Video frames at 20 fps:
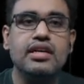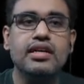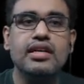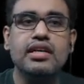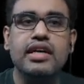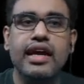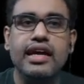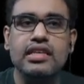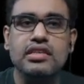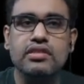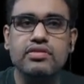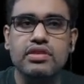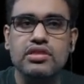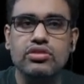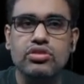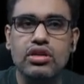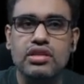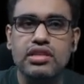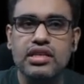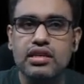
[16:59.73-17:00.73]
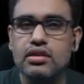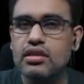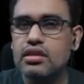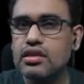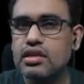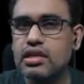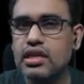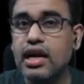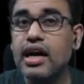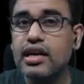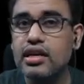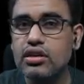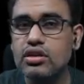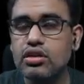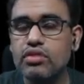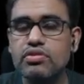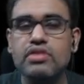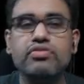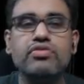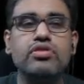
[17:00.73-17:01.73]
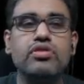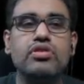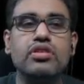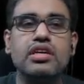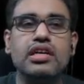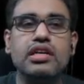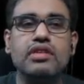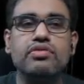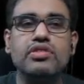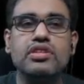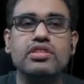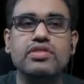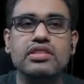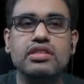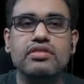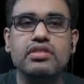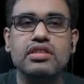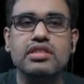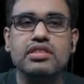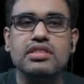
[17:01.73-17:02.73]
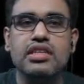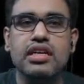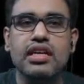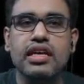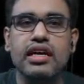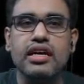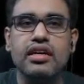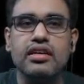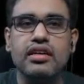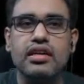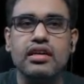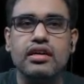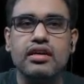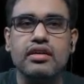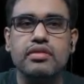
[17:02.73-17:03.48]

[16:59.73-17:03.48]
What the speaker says: As we saw that the artery of the foregut, which was our celiac trunk,